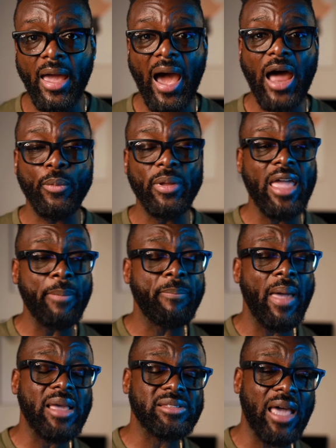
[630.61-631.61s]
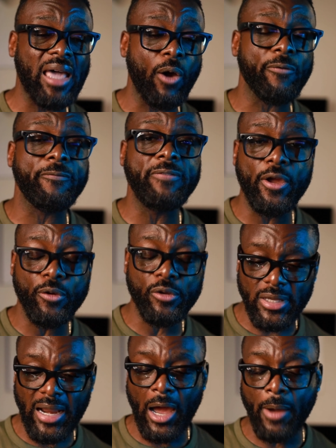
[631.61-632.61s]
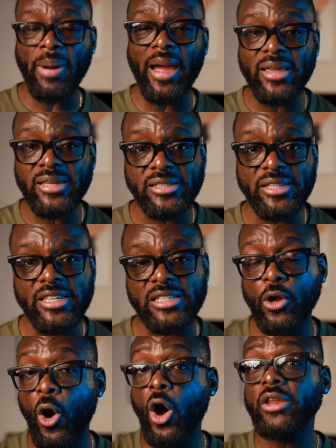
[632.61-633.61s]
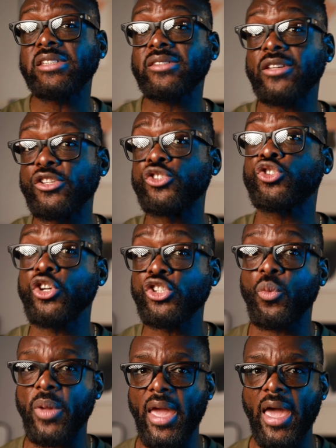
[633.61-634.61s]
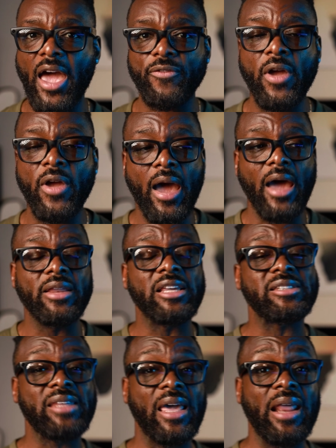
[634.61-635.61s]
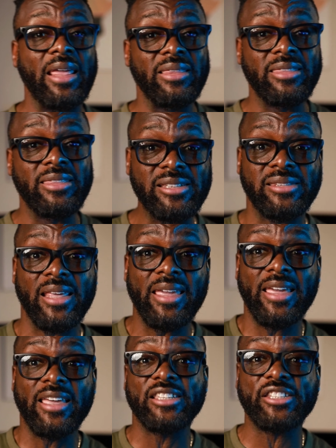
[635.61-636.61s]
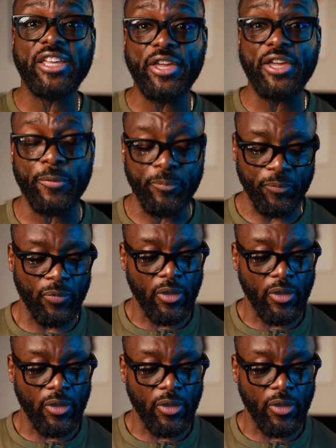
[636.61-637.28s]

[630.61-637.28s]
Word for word: How do we get past our fears and our biases and all these concerns that we have, understanding this thing is here?